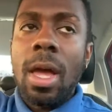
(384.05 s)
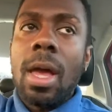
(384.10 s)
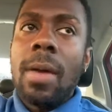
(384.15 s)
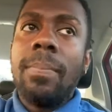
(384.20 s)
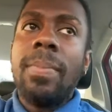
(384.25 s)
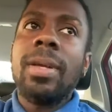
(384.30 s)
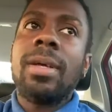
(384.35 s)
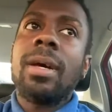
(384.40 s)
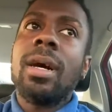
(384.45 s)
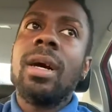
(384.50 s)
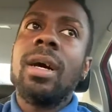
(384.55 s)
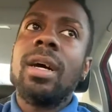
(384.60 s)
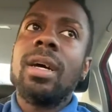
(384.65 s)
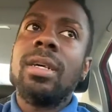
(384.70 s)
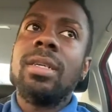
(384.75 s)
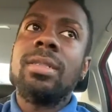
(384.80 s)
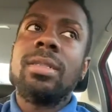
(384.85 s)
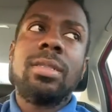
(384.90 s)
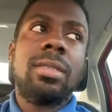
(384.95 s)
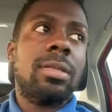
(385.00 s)

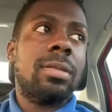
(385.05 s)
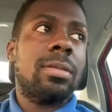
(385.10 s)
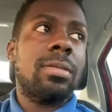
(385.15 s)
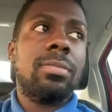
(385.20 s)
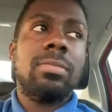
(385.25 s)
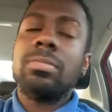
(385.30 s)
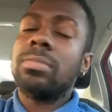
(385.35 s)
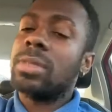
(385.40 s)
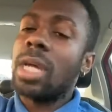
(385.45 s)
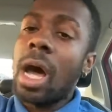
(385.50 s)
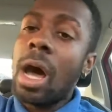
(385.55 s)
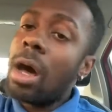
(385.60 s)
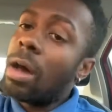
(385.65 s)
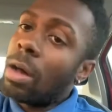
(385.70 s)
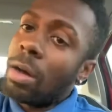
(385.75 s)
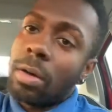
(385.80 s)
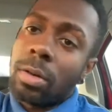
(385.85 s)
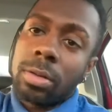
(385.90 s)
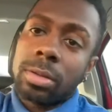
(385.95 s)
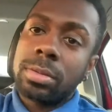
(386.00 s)
Because,
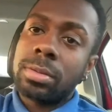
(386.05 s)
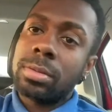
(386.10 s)
dog,